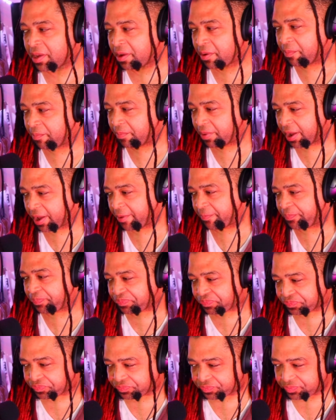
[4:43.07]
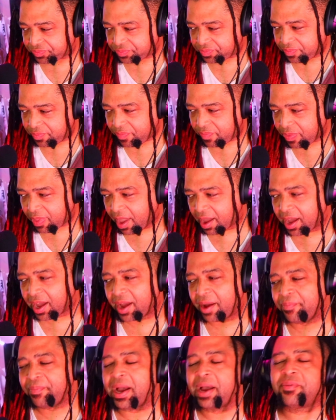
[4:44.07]
But
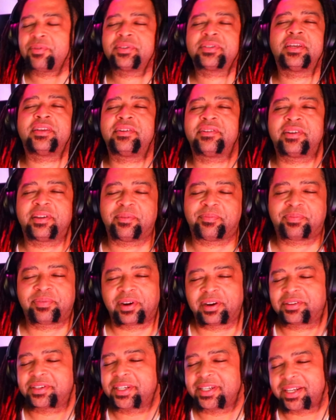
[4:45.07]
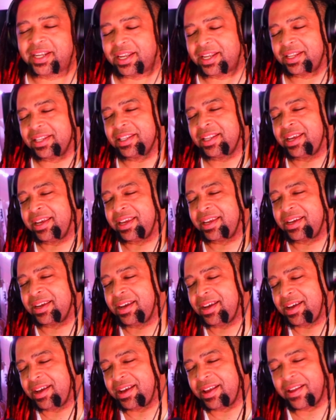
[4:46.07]
um I was under the impression that like uh